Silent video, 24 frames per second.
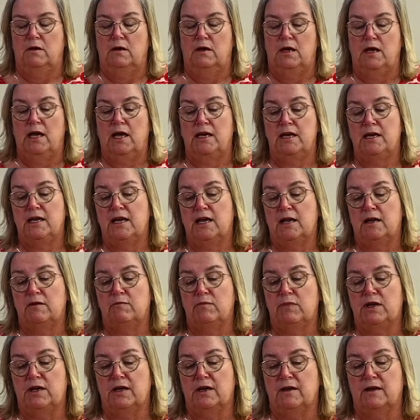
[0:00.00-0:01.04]
And again,
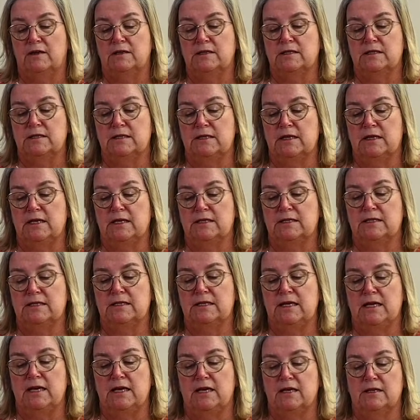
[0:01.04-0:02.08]
because this
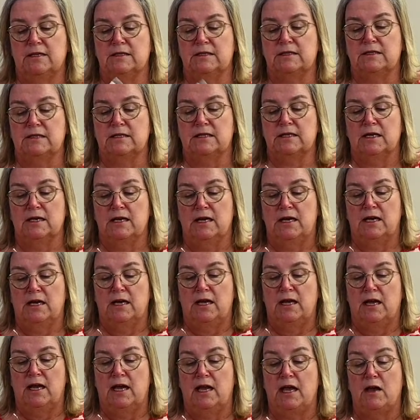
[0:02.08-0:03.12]
is
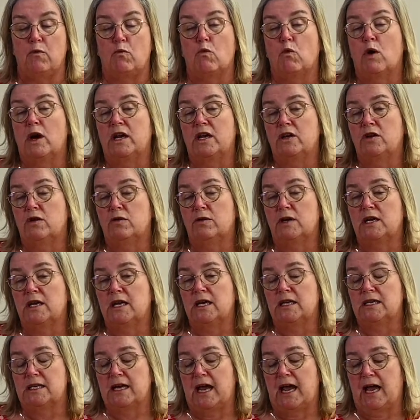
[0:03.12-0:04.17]
a one
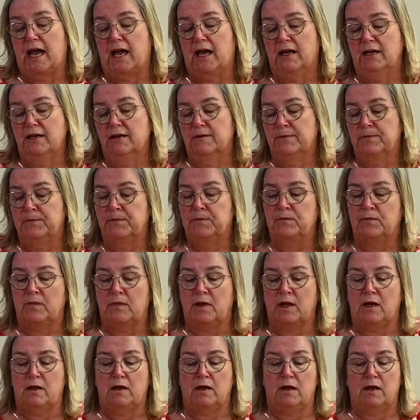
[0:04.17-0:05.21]
ingredient add,
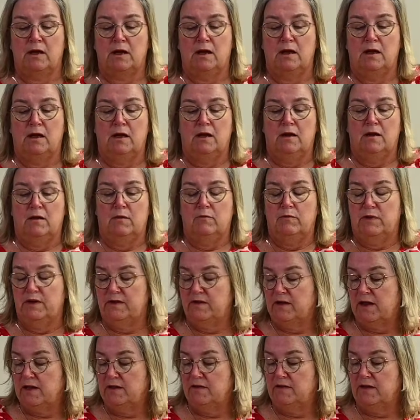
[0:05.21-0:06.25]

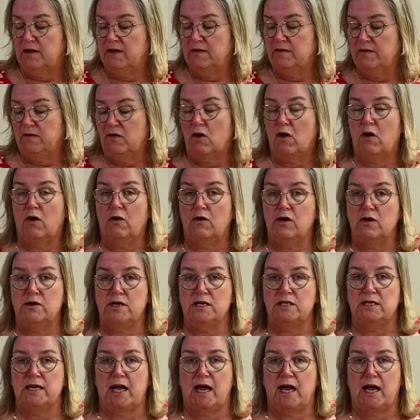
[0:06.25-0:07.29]
besides this, all you need
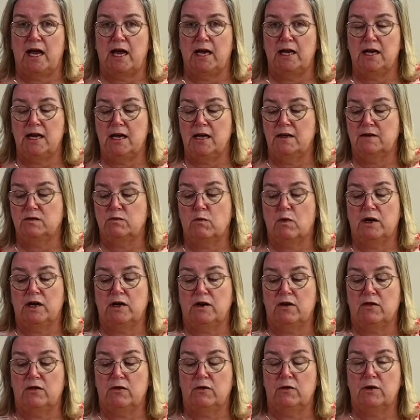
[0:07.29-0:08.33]
to add is 1
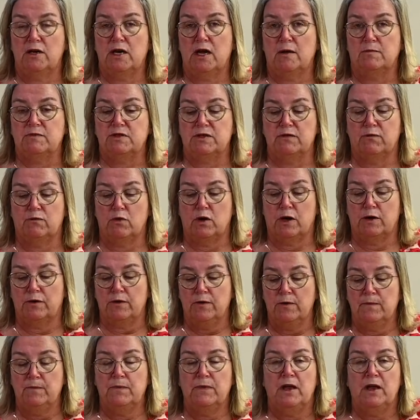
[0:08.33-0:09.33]
1/3 cups of water.